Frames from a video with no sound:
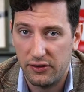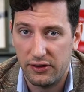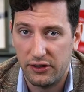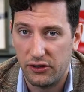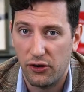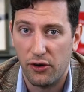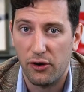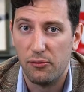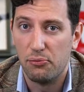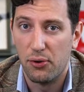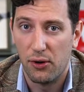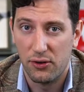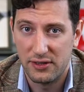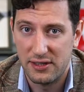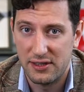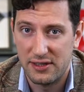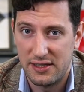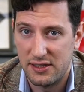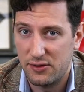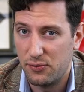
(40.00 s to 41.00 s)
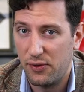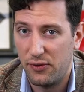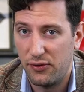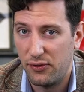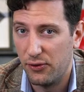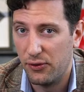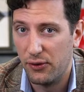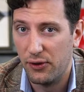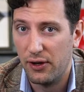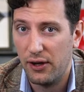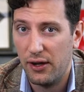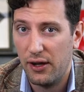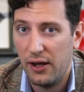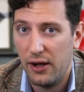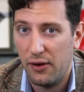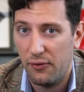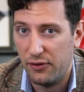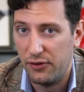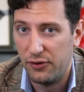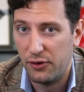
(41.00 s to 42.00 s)
the current process is with your
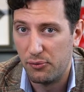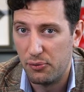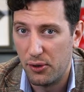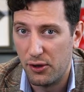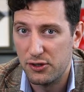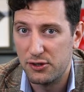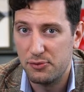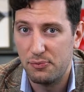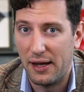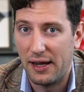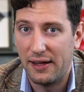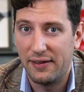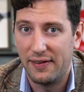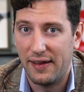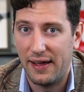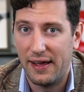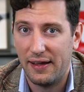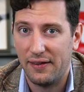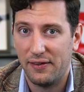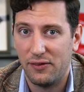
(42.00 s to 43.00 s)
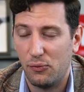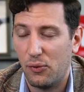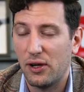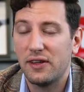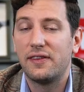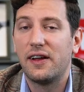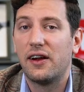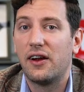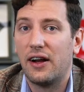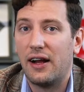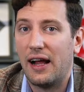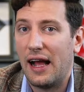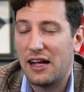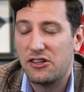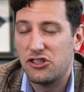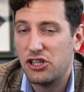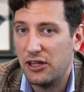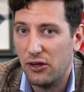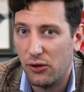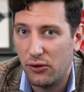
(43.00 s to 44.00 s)
prospect and what they're
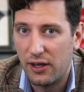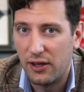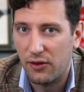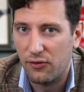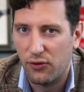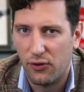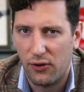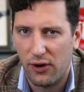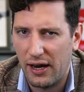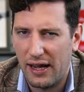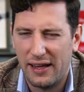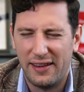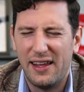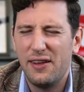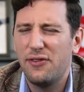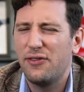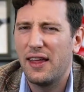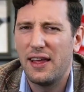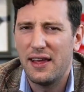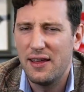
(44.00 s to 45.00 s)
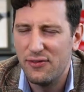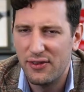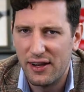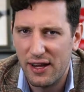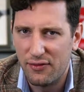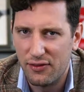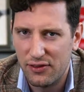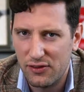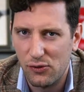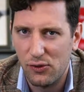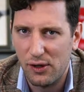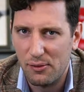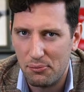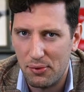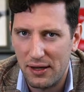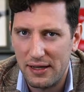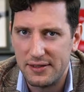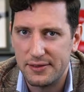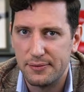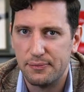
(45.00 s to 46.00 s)
actually looking for and if they even have a tool in
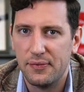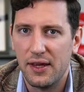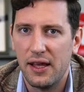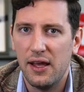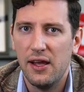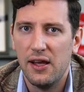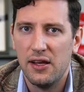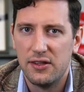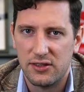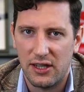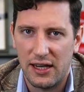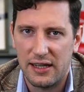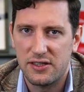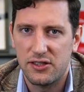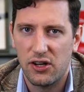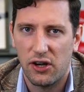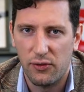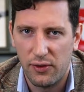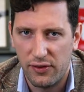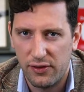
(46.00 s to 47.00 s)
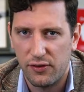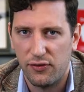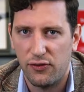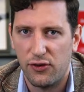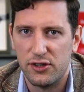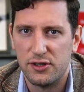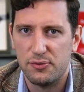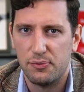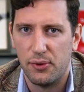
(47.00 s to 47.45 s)
place. So let's start with the first